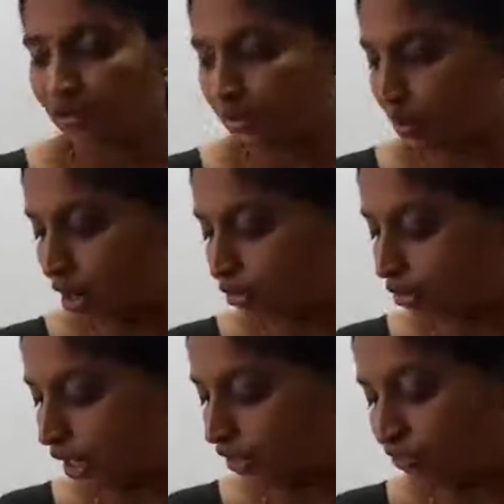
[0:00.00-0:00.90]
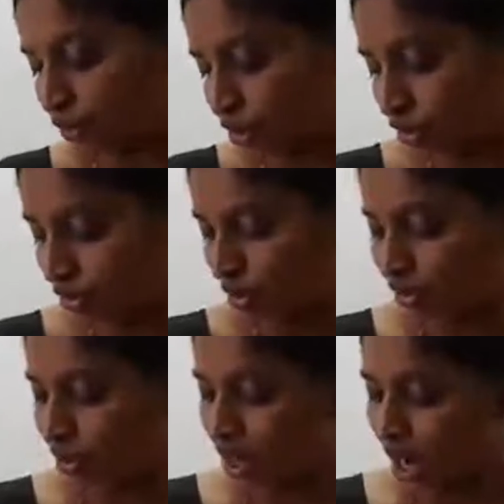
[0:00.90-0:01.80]
You have to write 4
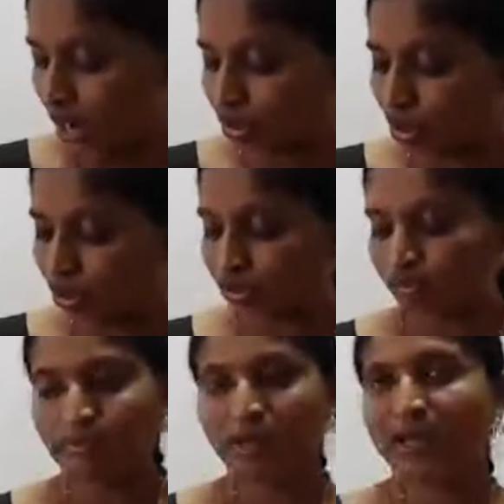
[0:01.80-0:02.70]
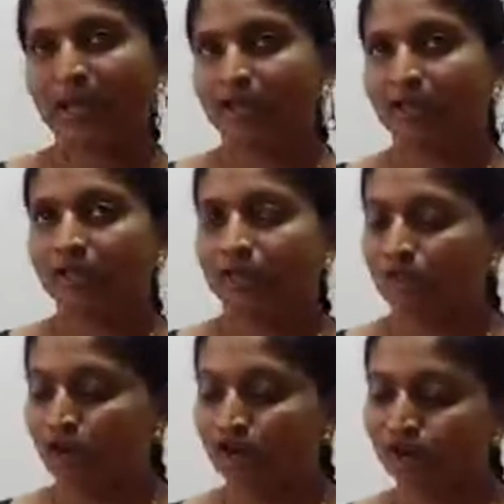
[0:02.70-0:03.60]
o'clock. I go to play at. You
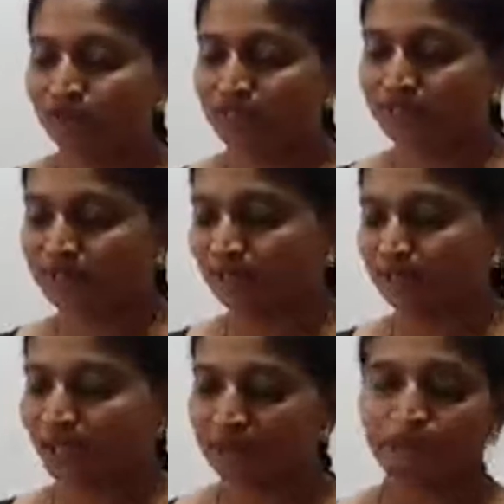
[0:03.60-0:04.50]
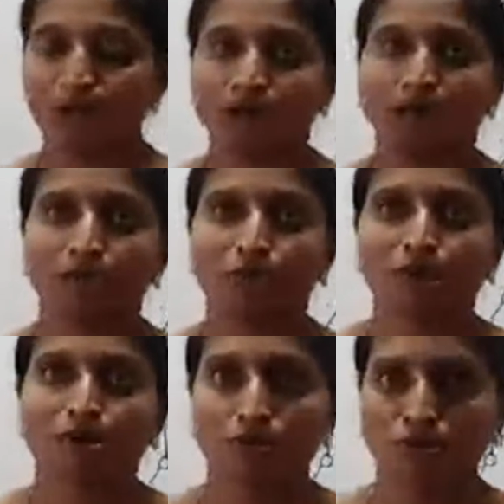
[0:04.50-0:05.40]
have to fix the time. What time you
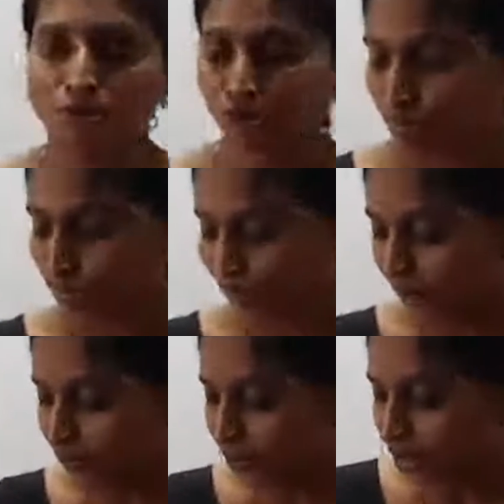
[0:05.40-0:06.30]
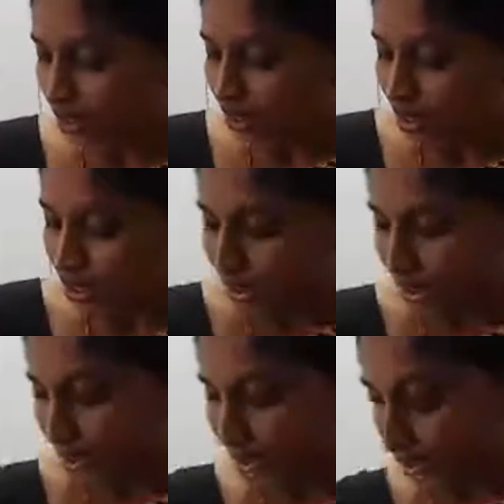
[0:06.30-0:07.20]
have to go to play,
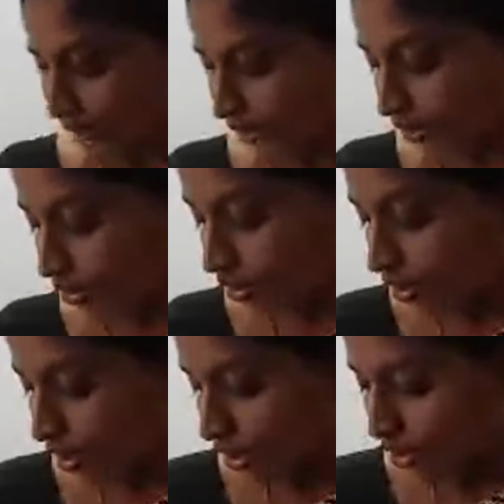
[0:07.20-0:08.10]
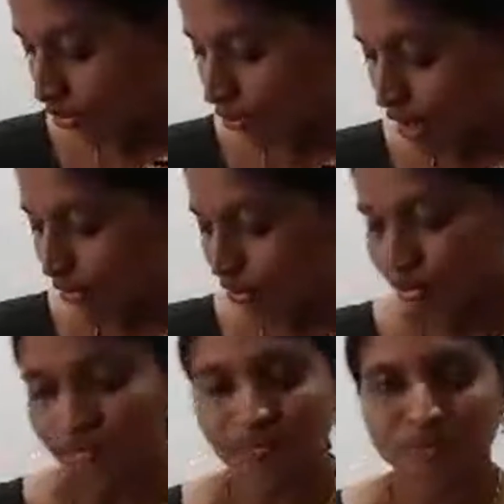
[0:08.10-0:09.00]
and write. You have
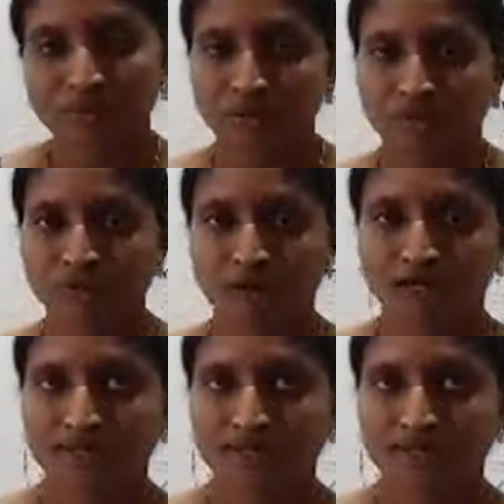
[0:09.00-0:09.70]
to for